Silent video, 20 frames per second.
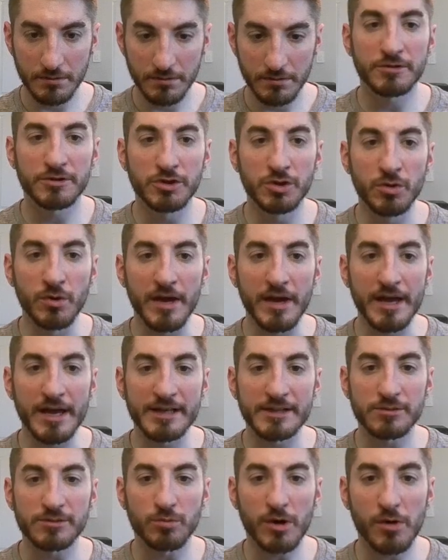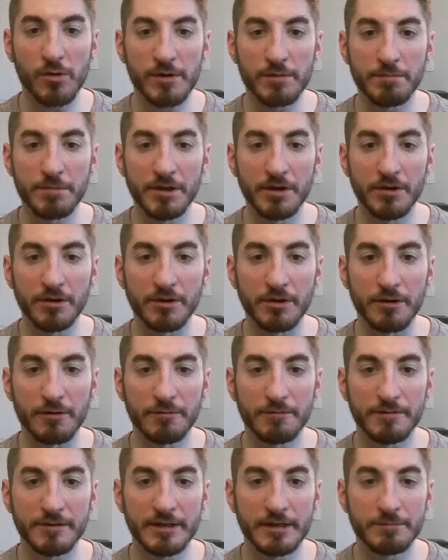2a is where we build our
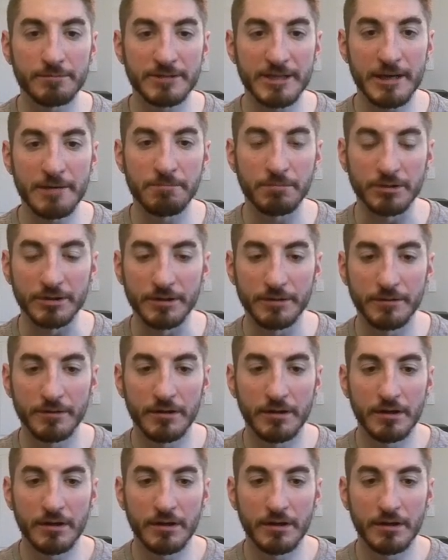VM template.